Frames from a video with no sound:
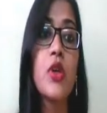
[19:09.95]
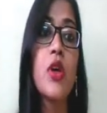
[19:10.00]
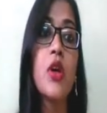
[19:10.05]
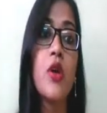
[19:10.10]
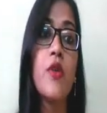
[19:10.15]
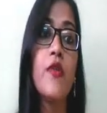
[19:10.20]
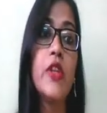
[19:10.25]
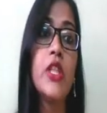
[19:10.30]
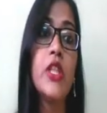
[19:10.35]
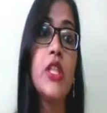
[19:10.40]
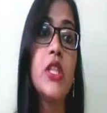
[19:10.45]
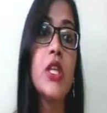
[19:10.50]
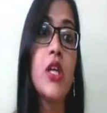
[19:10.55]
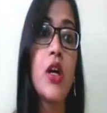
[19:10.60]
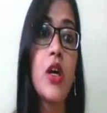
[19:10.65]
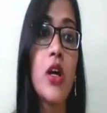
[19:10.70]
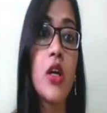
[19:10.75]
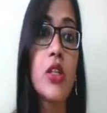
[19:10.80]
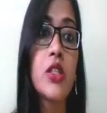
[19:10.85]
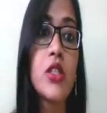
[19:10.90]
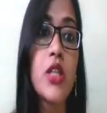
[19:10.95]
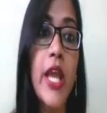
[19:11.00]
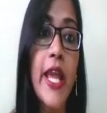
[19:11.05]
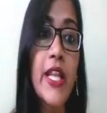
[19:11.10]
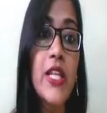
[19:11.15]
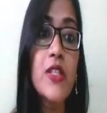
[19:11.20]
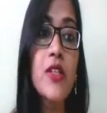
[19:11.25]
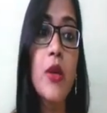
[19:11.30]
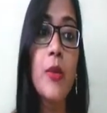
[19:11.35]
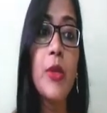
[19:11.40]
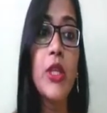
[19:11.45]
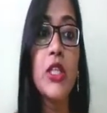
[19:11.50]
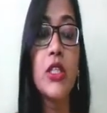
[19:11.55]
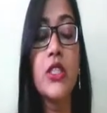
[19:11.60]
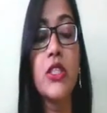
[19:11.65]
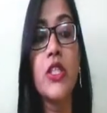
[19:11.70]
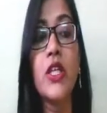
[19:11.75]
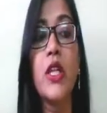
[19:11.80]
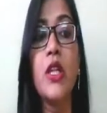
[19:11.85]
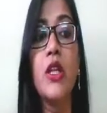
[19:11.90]
with the N-terminal
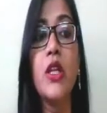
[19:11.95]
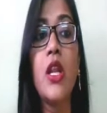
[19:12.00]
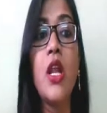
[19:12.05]
tail